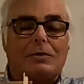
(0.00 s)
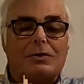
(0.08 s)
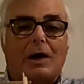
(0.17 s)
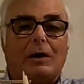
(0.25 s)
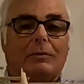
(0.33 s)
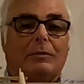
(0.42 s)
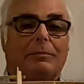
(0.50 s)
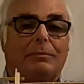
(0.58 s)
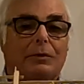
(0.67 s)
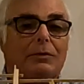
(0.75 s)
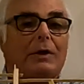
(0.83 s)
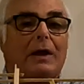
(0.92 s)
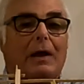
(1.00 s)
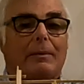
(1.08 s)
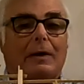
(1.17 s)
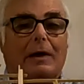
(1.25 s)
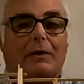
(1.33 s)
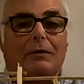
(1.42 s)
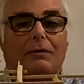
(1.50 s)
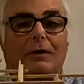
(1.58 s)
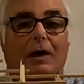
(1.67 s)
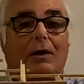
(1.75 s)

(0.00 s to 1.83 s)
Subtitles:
which I will build the cabin house